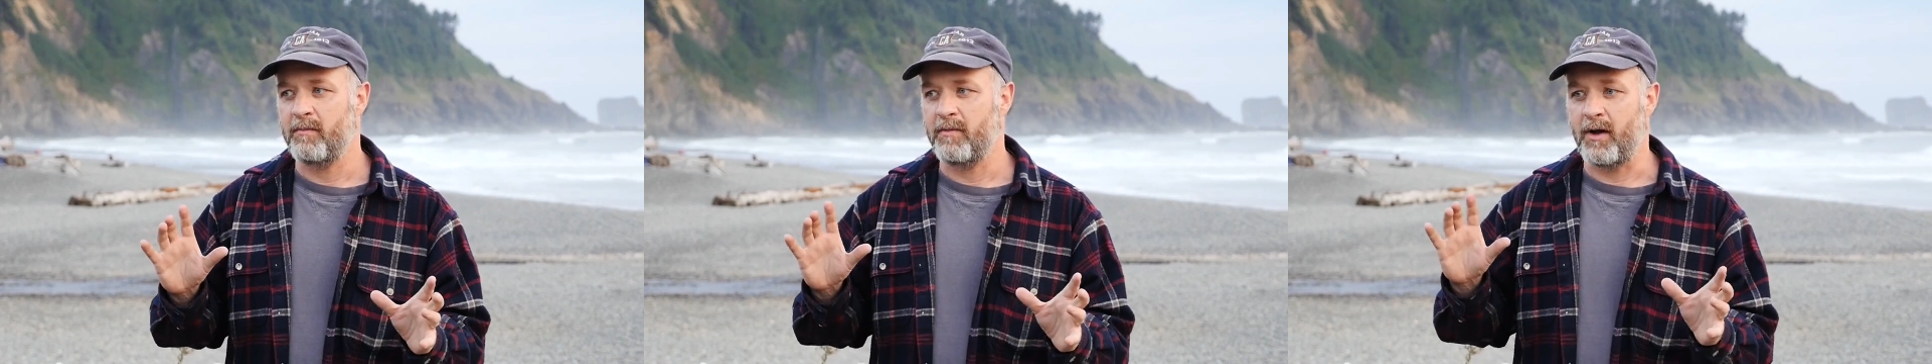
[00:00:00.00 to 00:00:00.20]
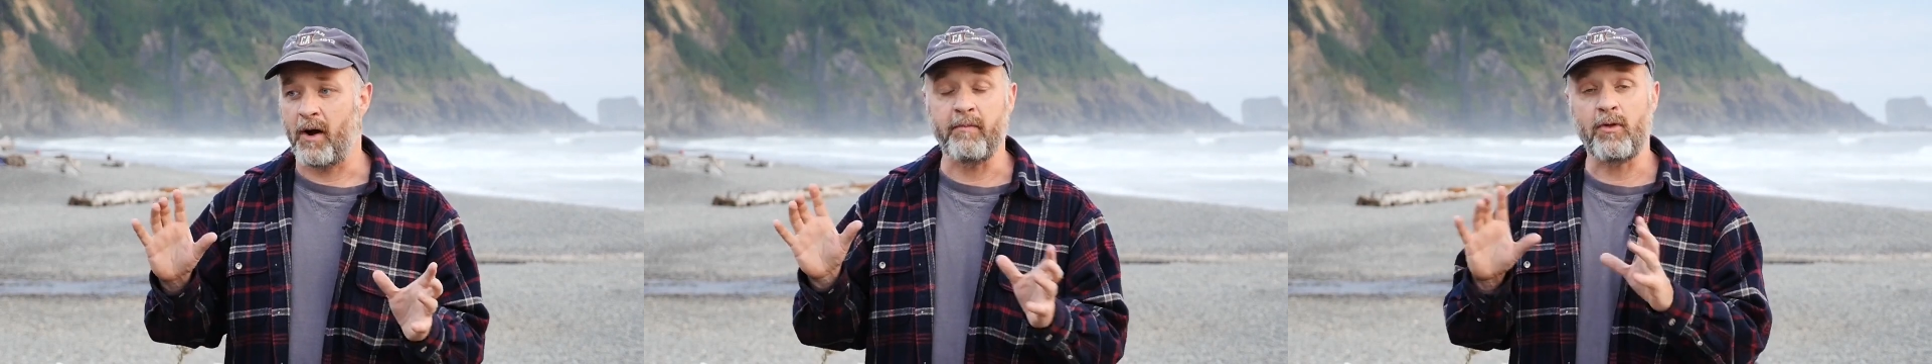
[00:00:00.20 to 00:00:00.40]

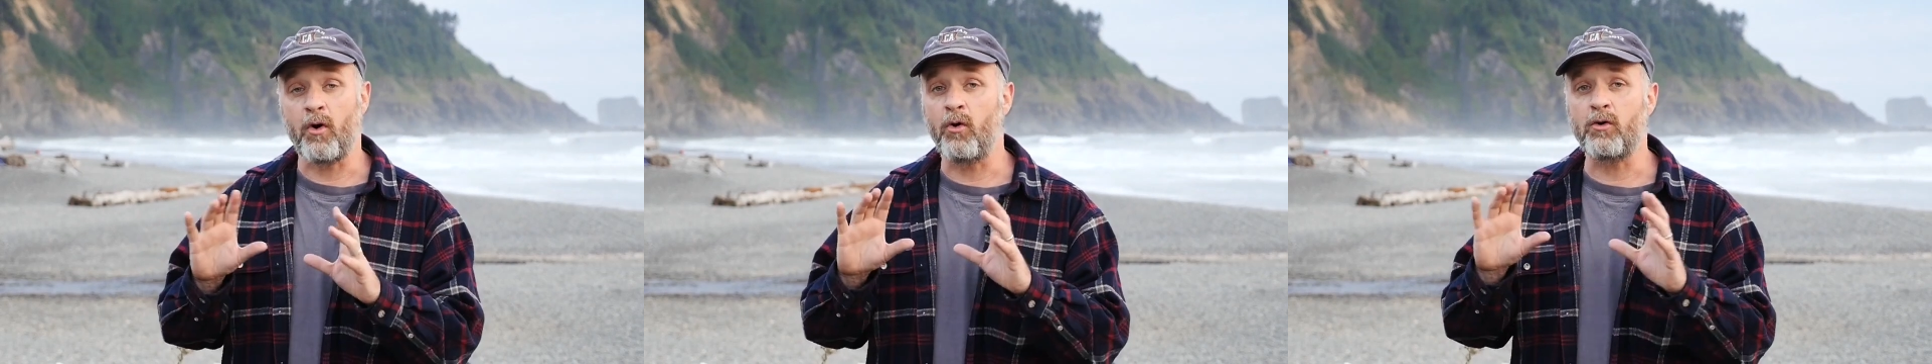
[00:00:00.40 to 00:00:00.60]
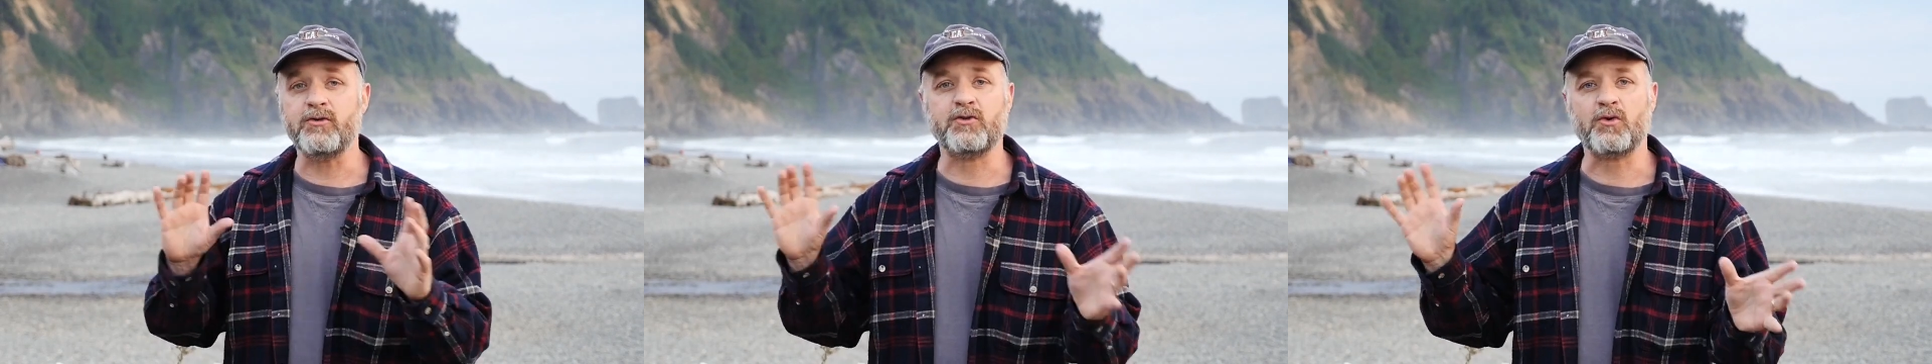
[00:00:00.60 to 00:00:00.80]
the
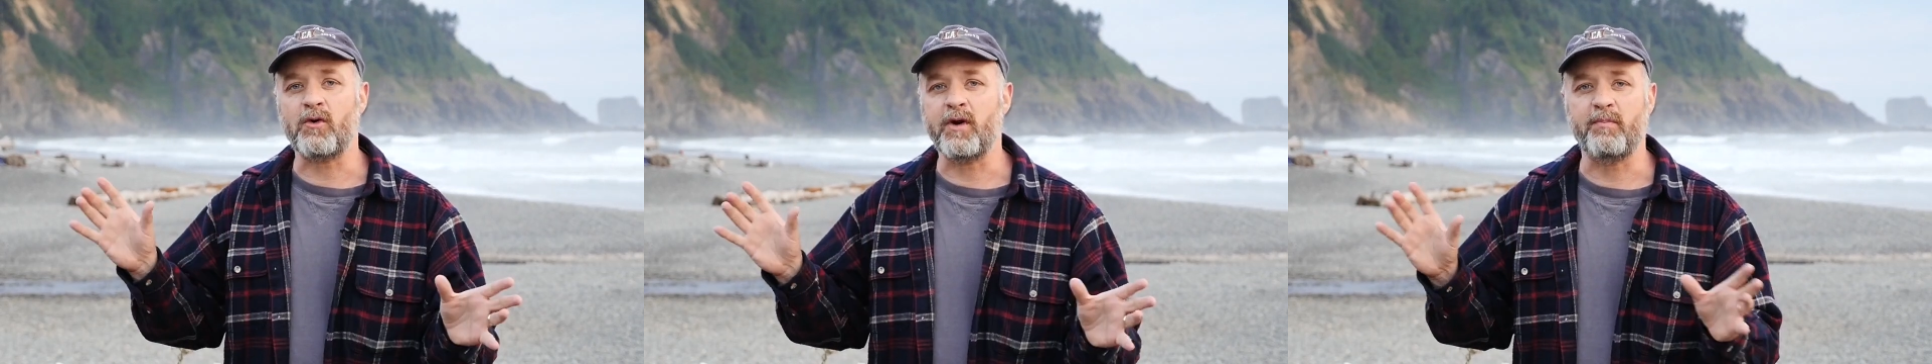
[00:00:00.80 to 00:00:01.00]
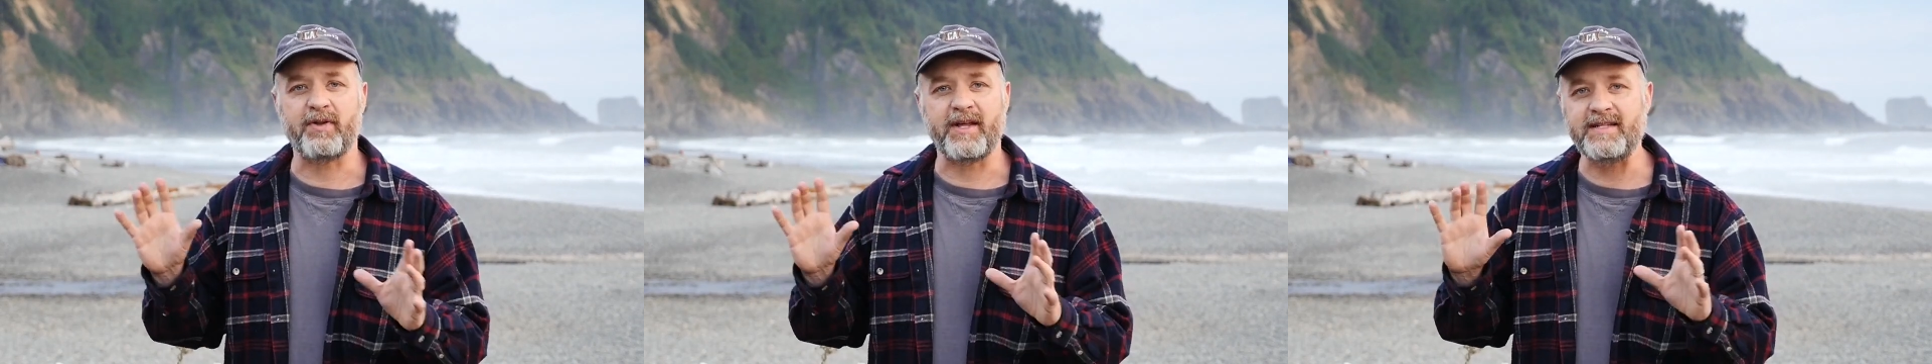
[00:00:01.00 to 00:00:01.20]
whole
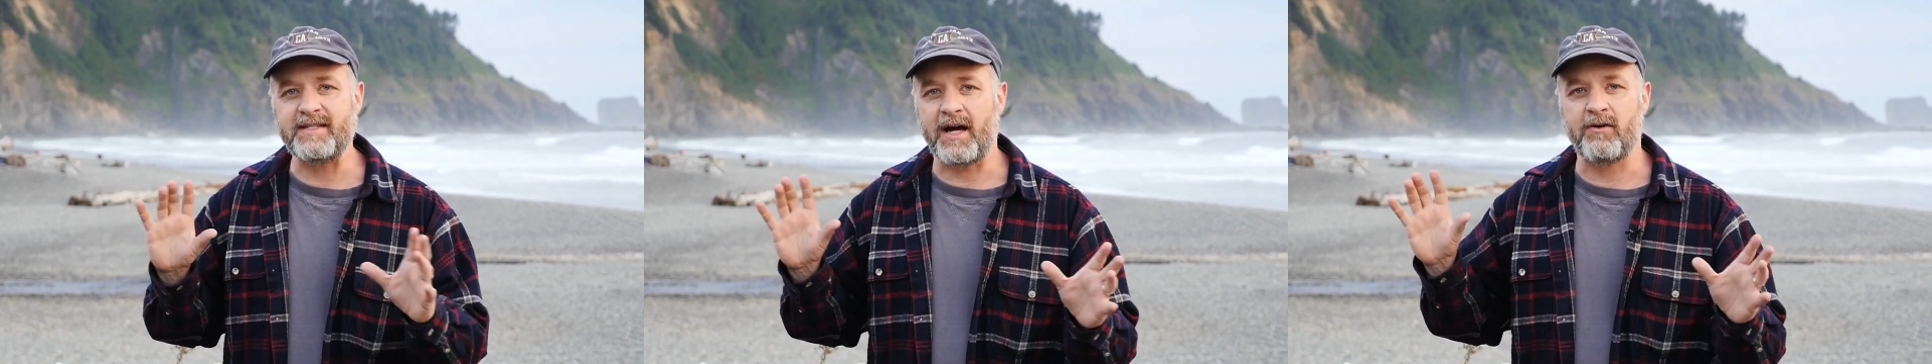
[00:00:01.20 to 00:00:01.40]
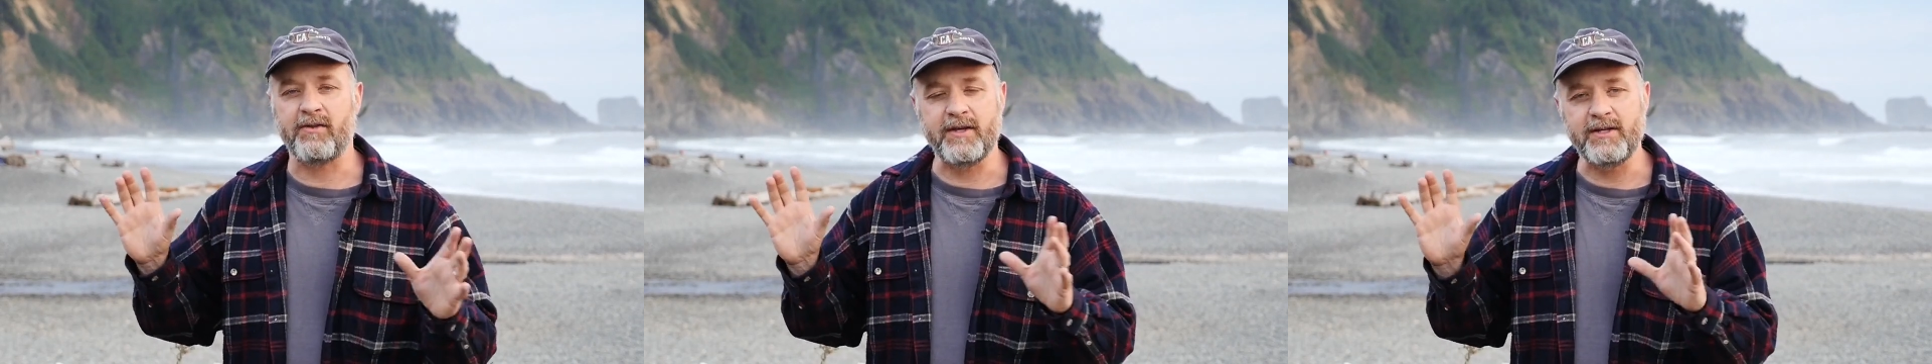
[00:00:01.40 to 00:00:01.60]
story plays
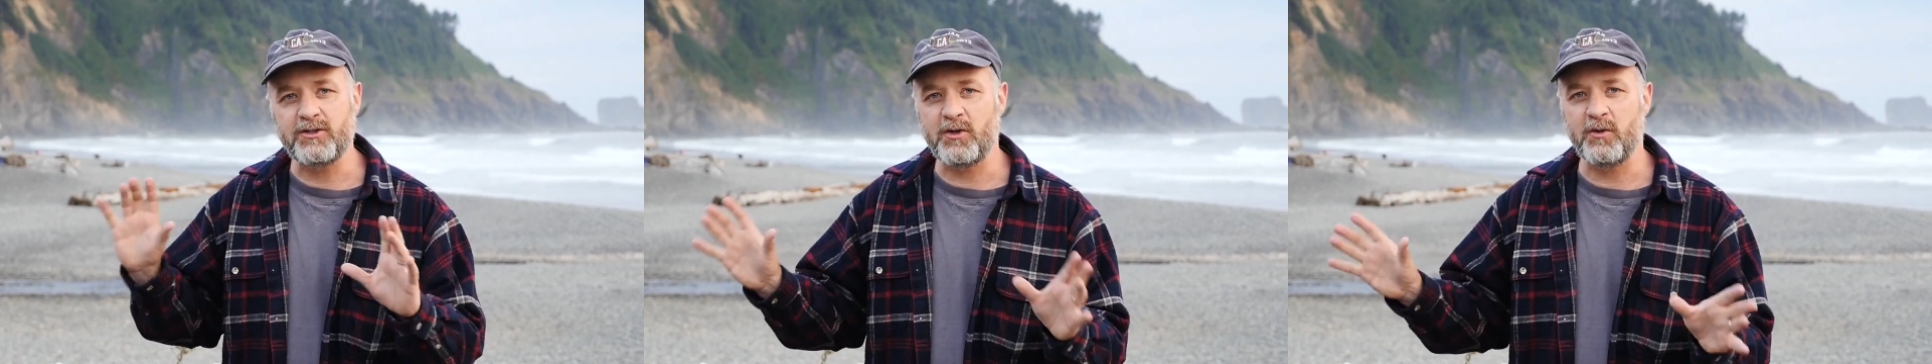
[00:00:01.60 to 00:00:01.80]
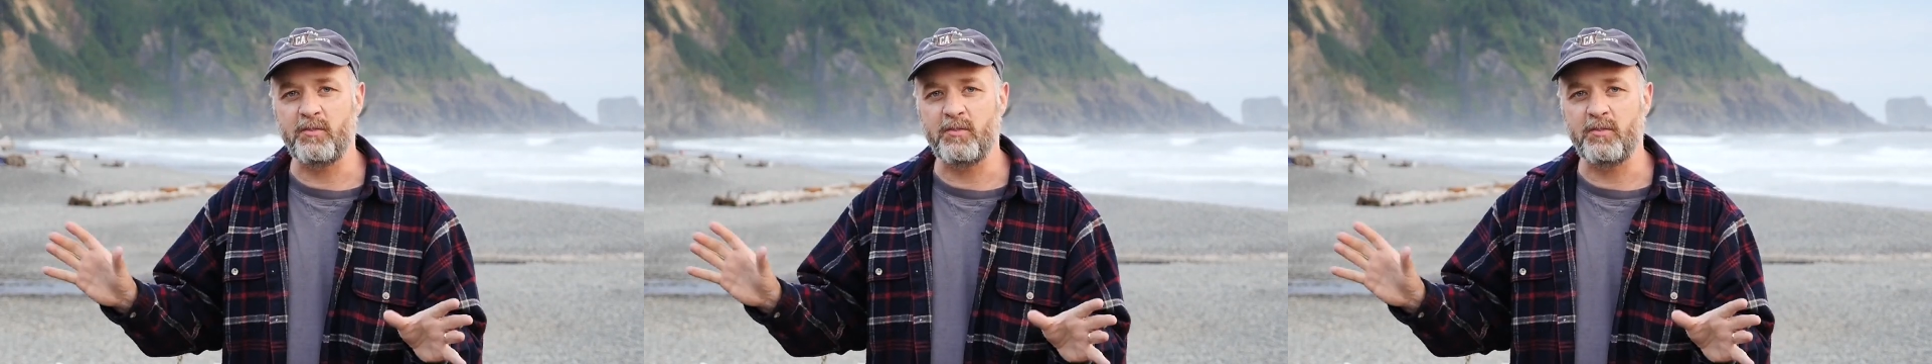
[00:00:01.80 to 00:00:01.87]
out in these two